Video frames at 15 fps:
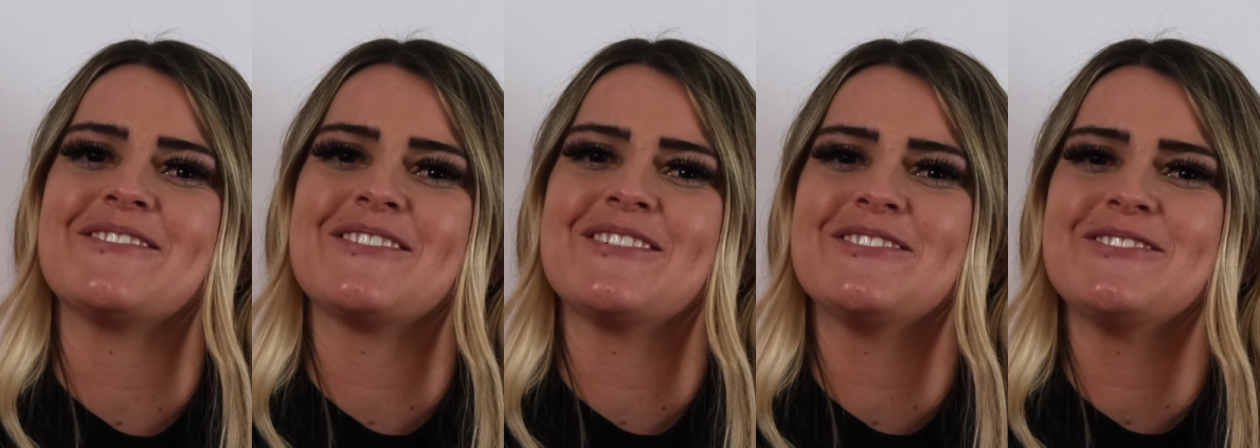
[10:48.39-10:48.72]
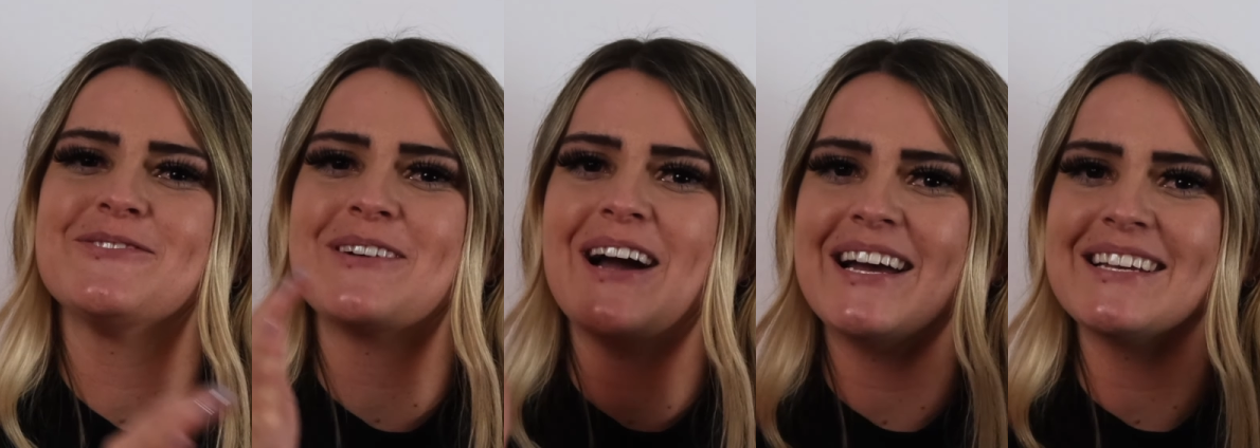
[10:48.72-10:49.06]
Could you
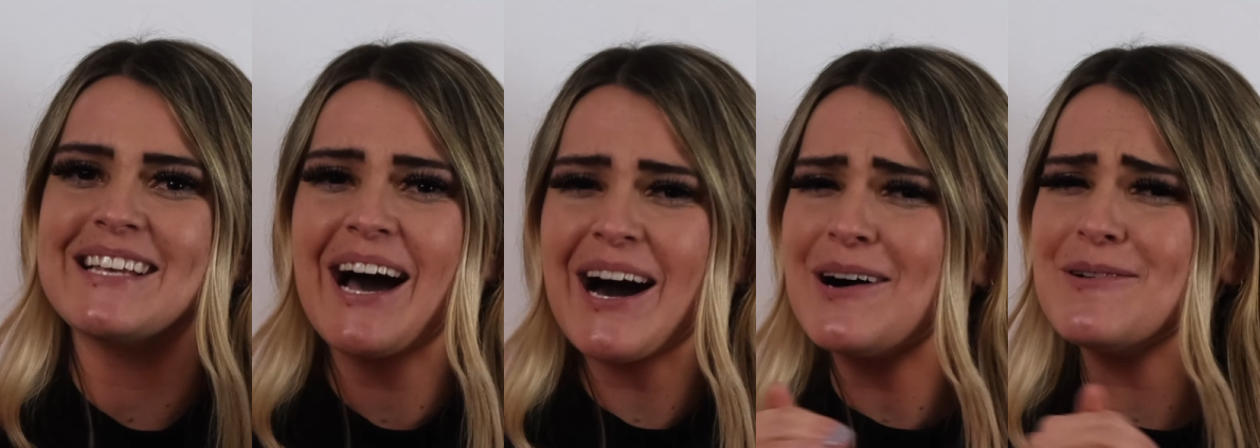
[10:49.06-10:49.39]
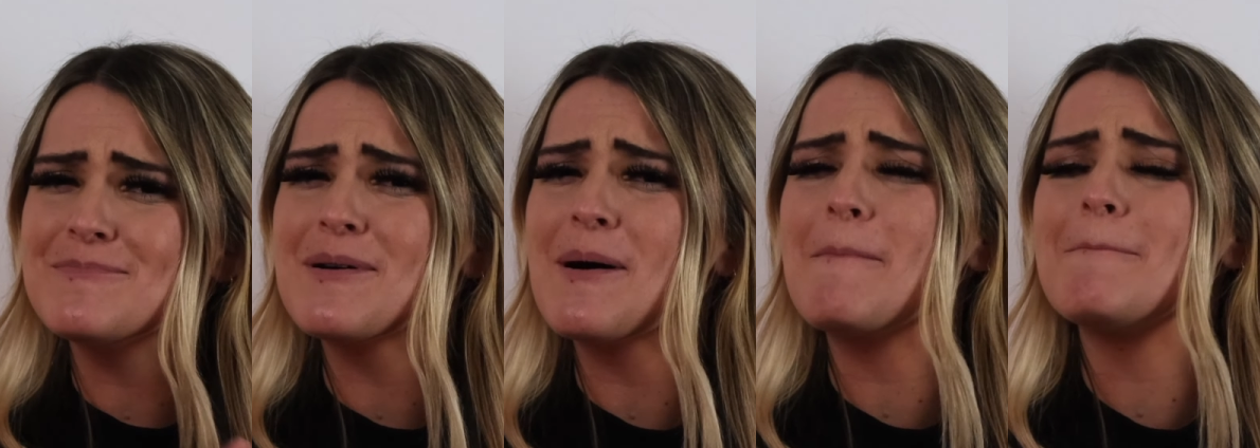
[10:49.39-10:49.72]
guys
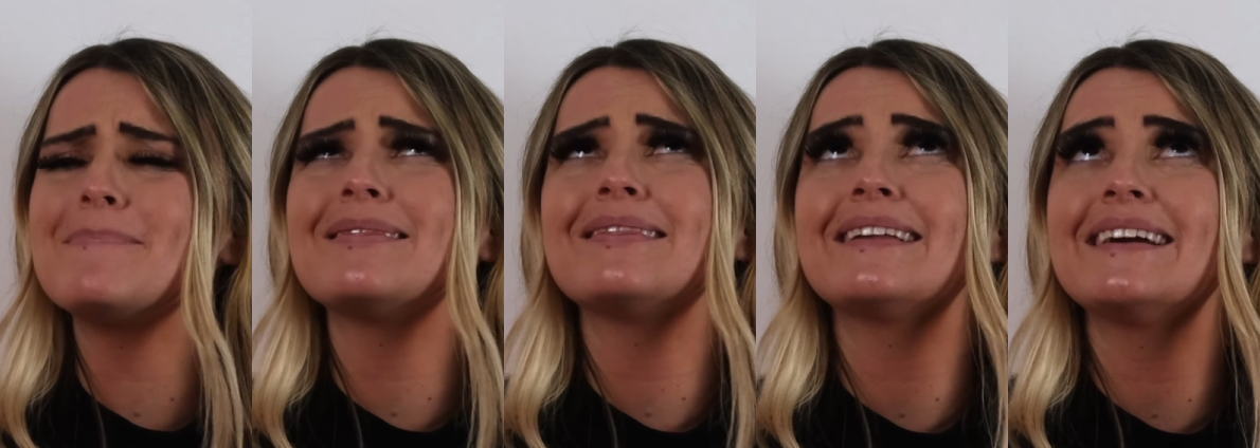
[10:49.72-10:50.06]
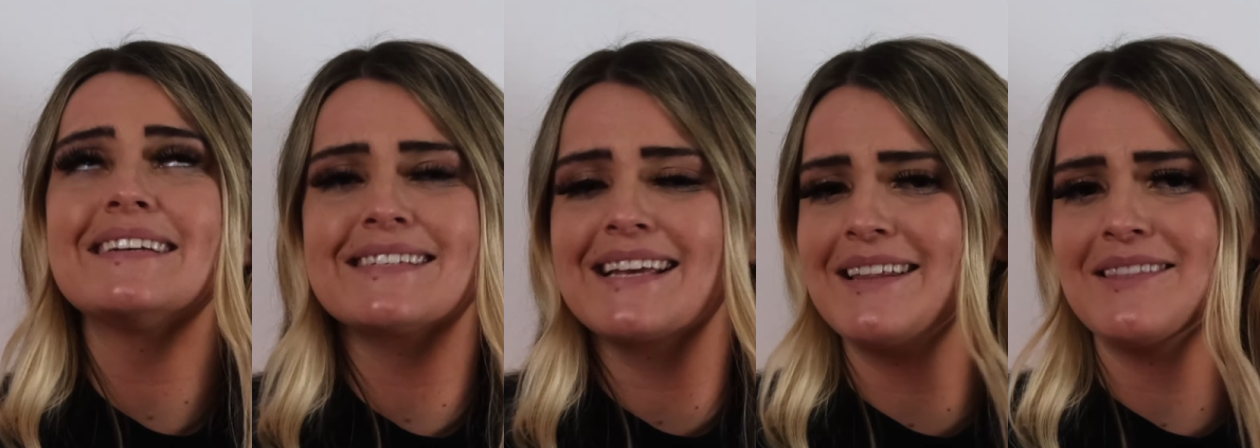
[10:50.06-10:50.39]
help
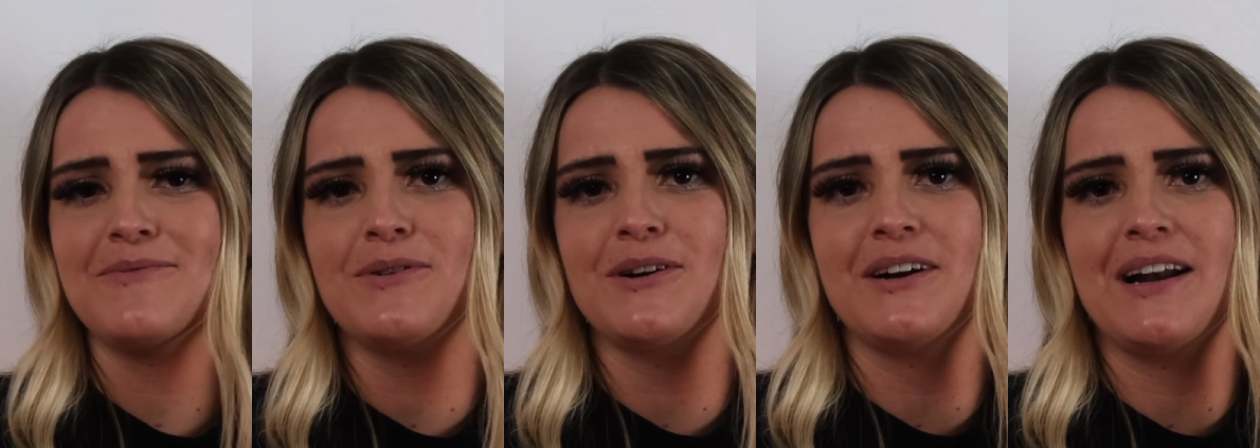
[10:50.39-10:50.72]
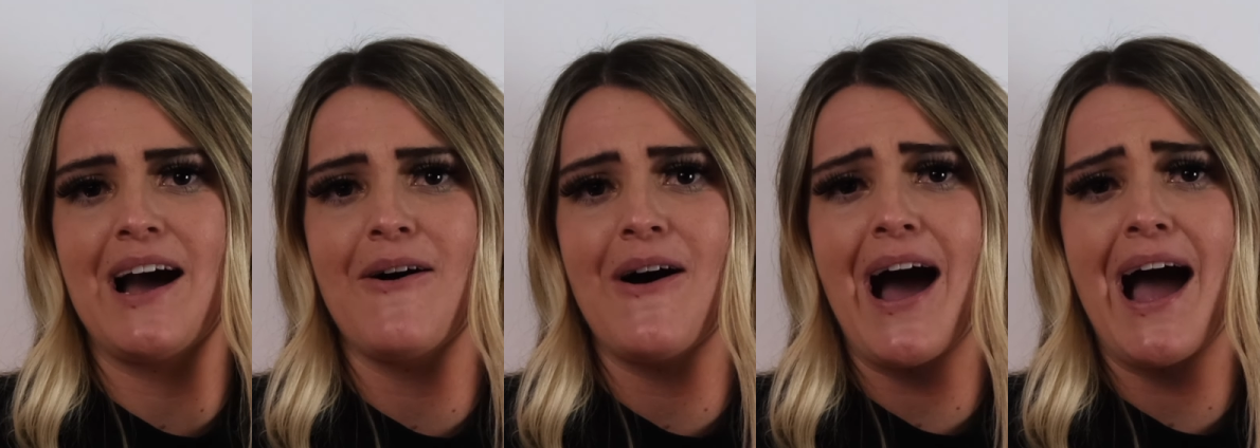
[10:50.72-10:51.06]
please get the word out?